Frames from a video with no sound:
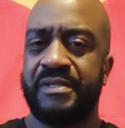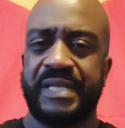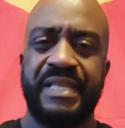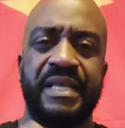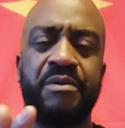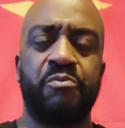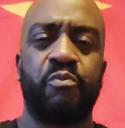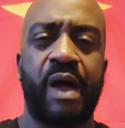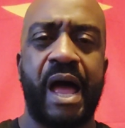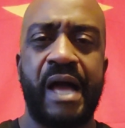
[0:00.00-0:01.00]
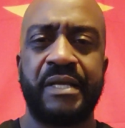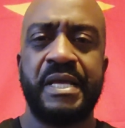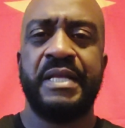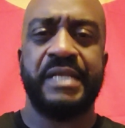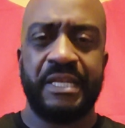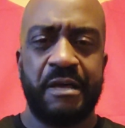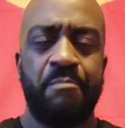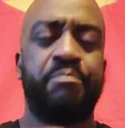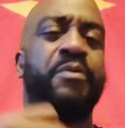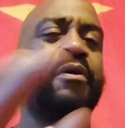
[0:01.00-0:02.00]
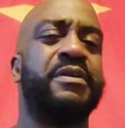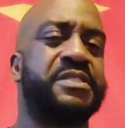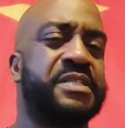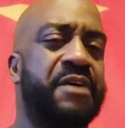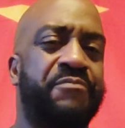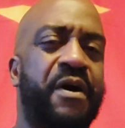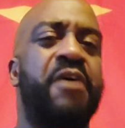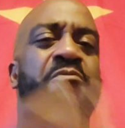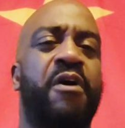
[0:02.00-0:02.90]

They let him rock. They let him put all the stuff out.